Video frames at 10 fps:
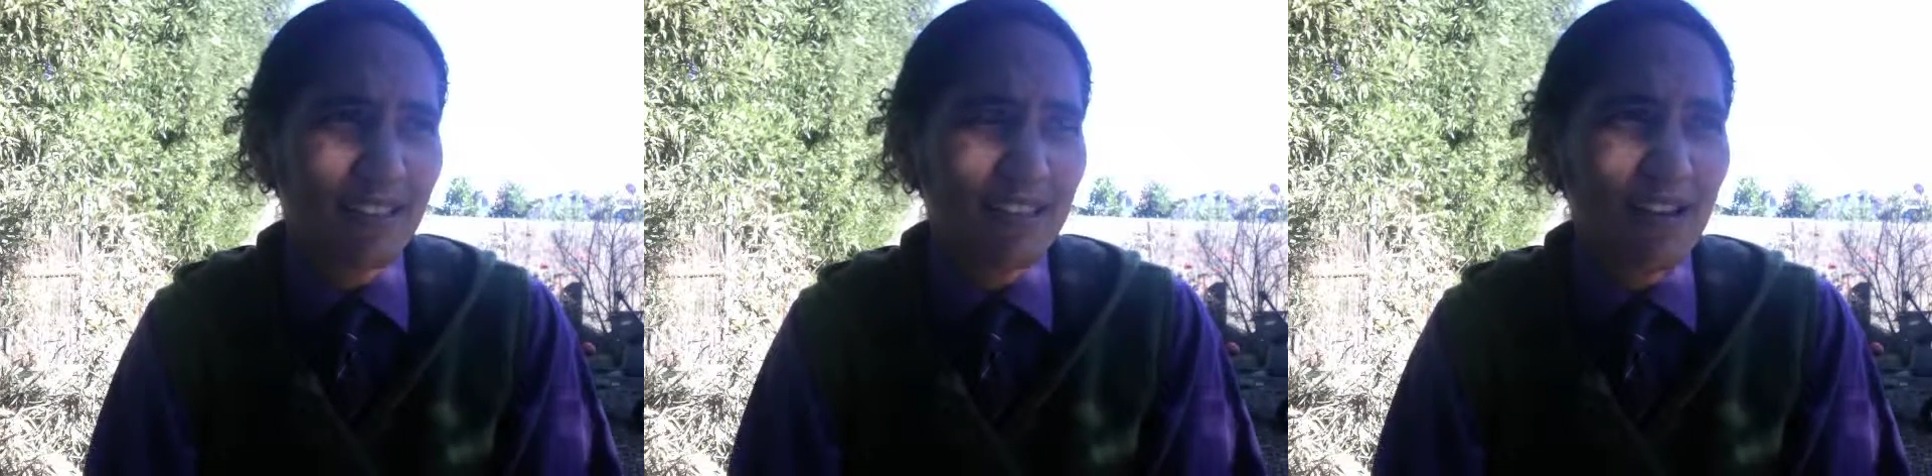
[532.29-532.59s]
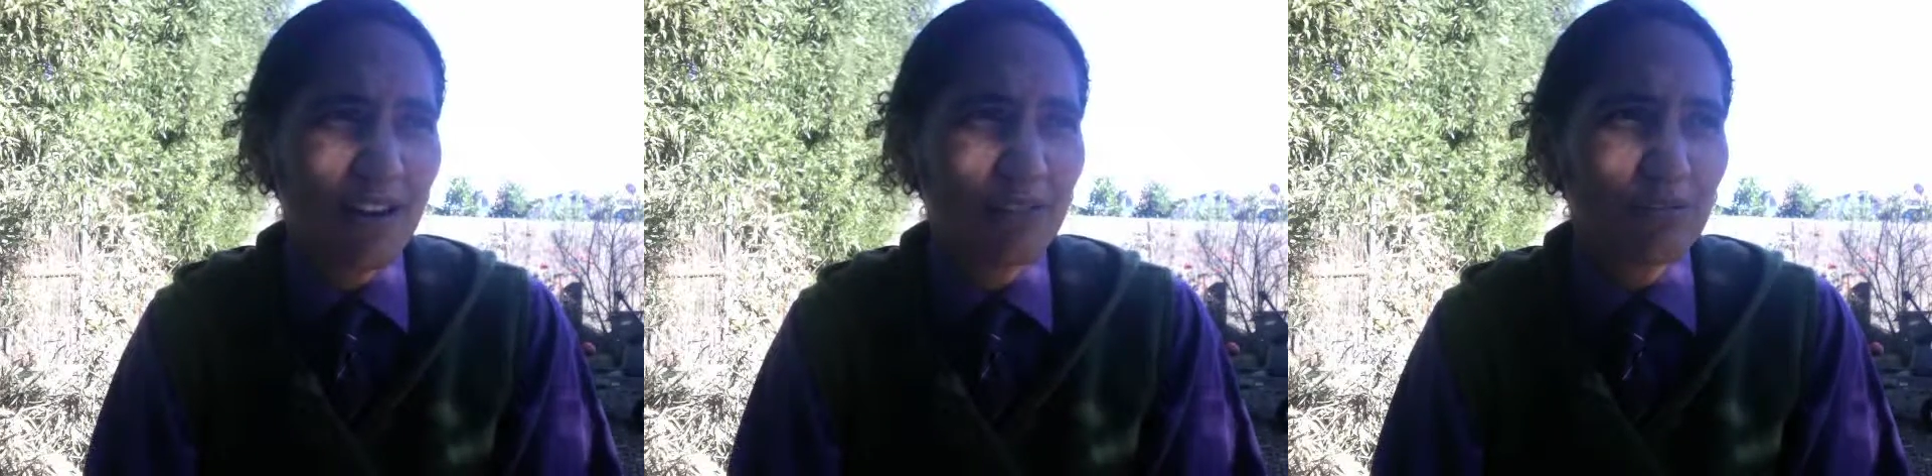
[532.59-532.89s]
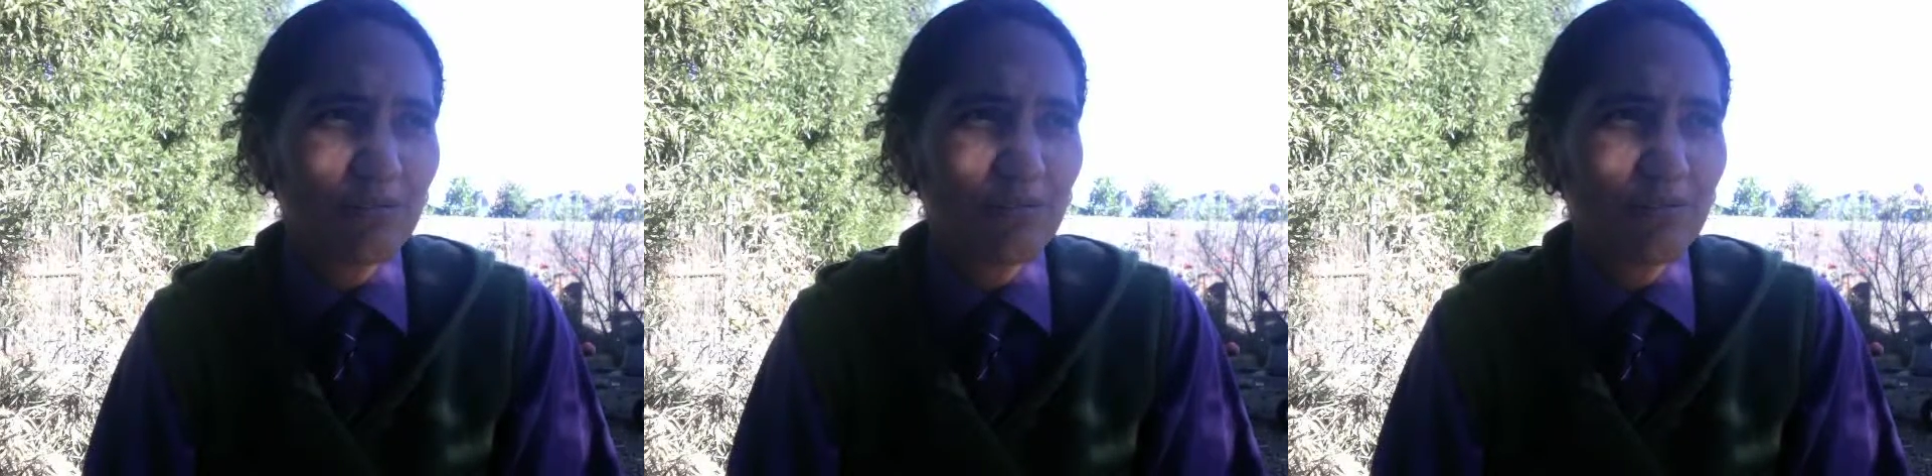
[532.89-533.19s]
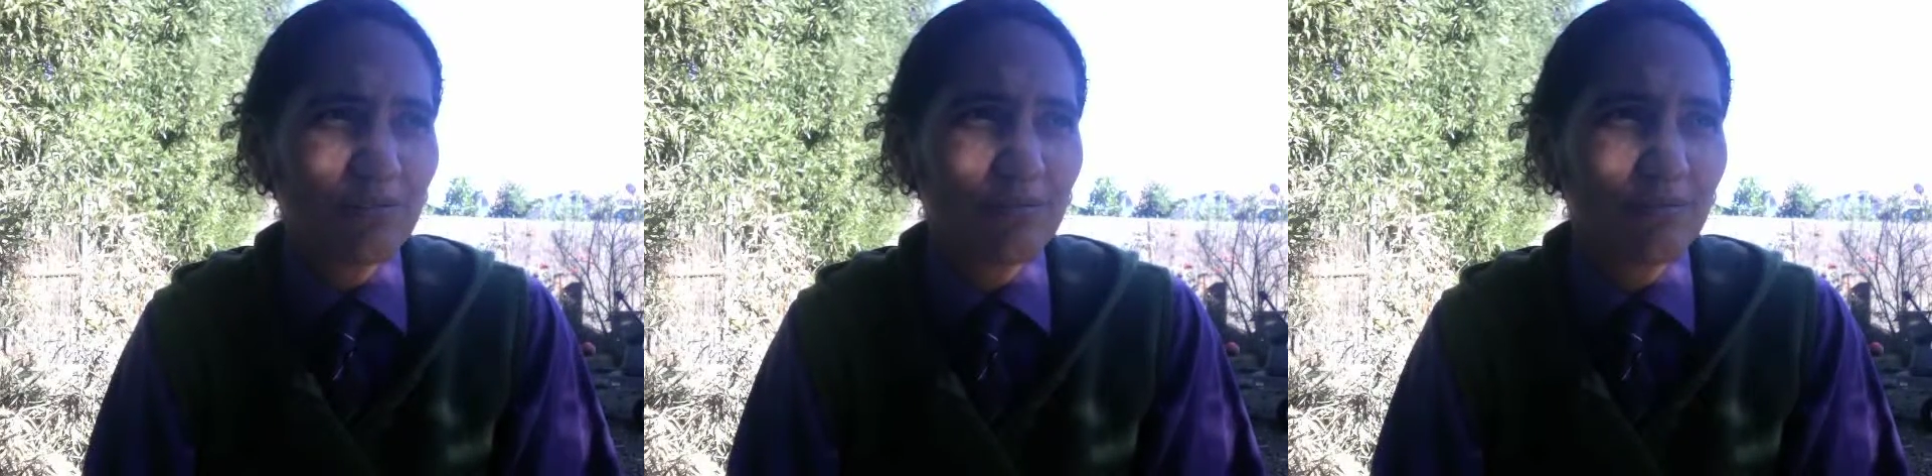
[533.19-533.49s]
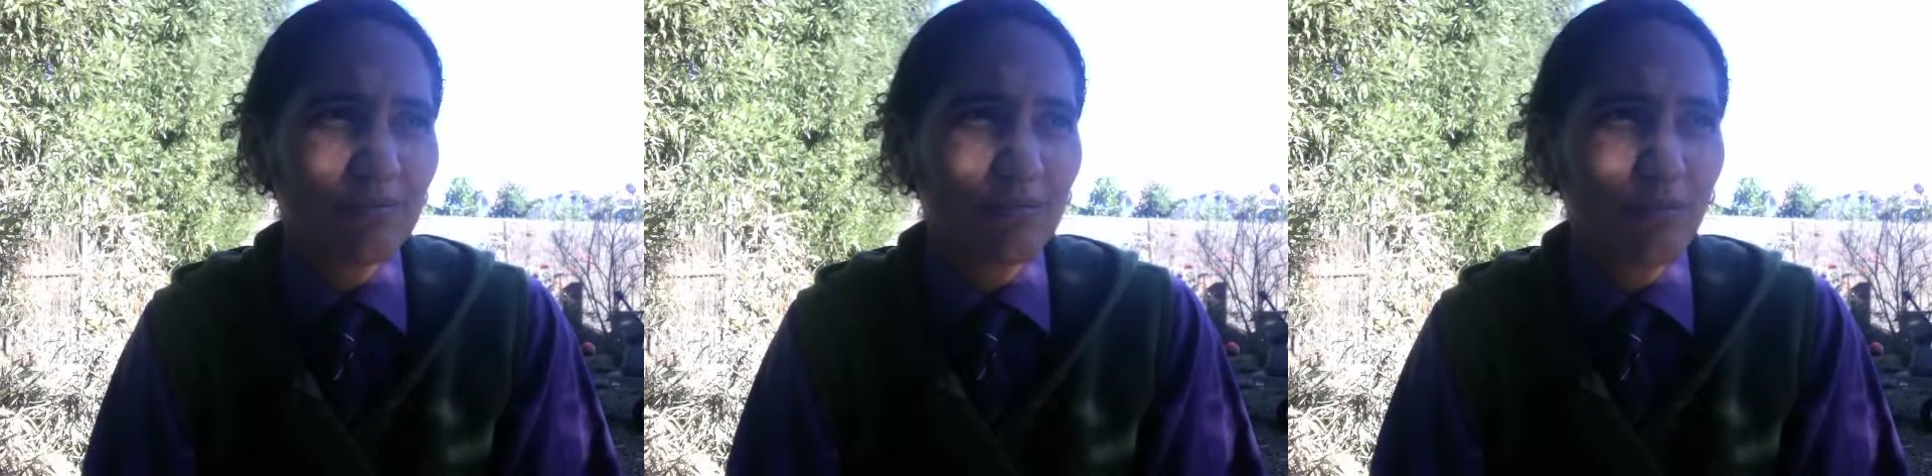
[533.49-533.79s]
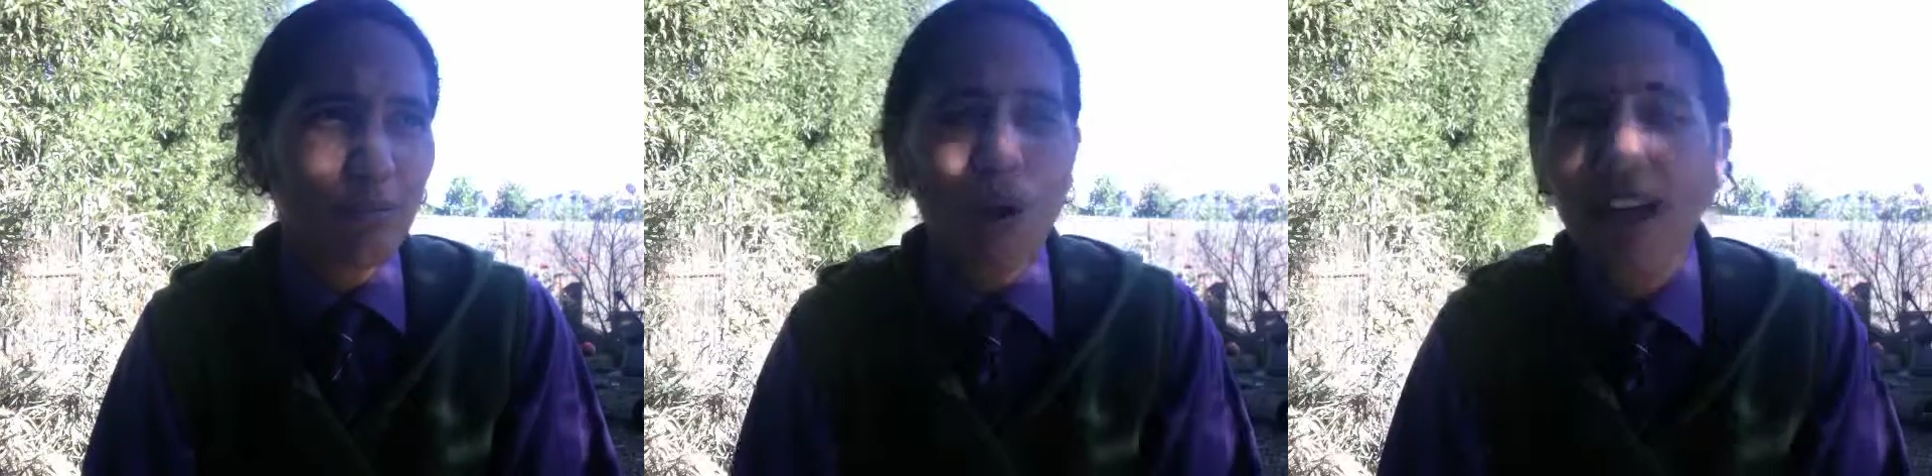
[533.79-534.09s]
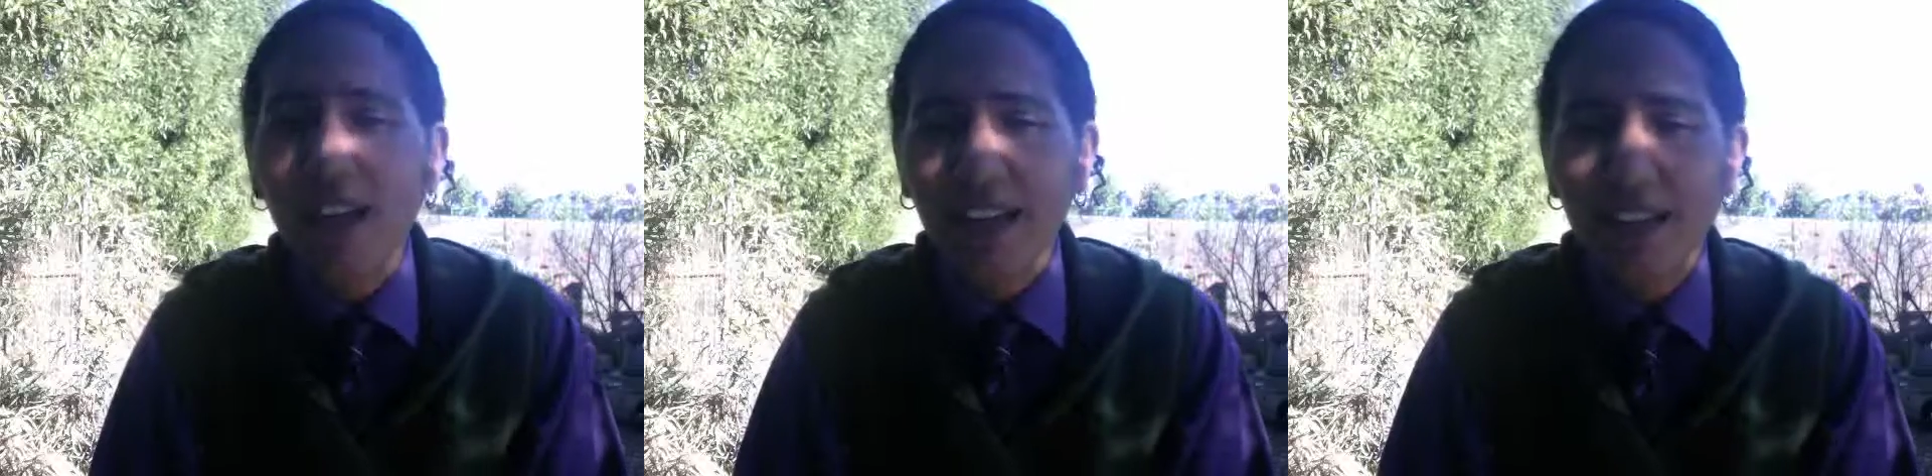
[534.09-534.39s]
Now,
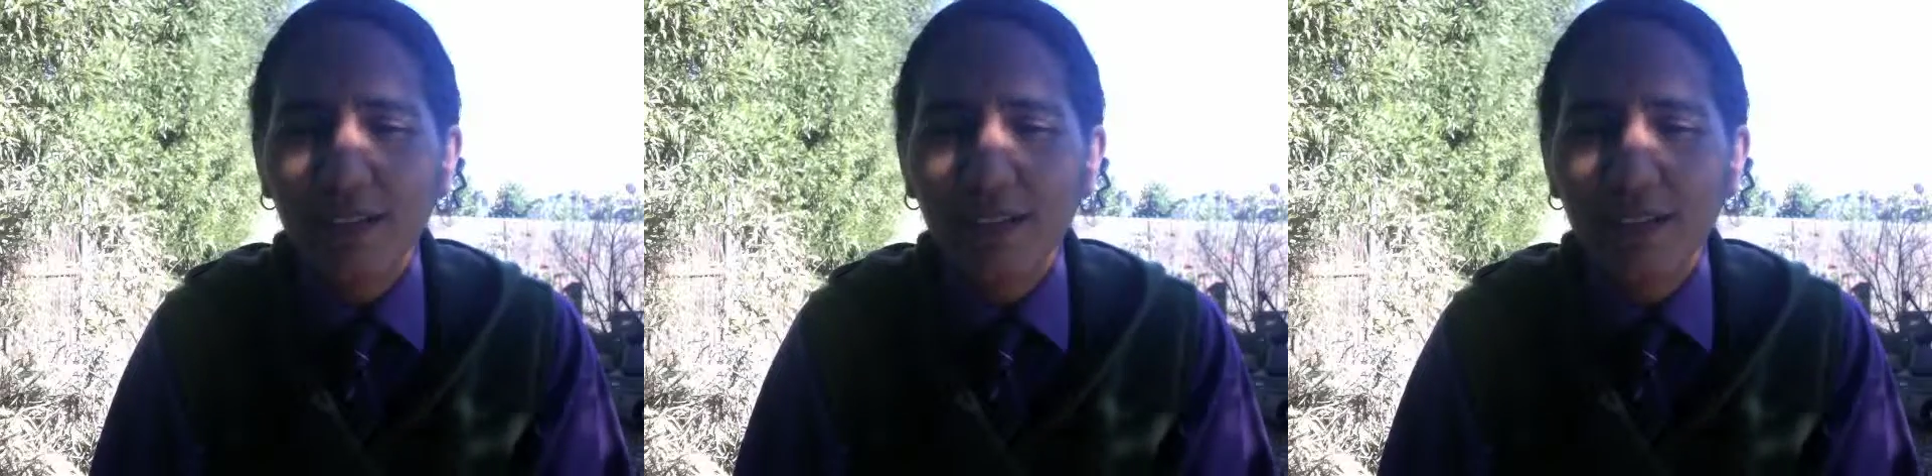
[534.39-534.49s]
why?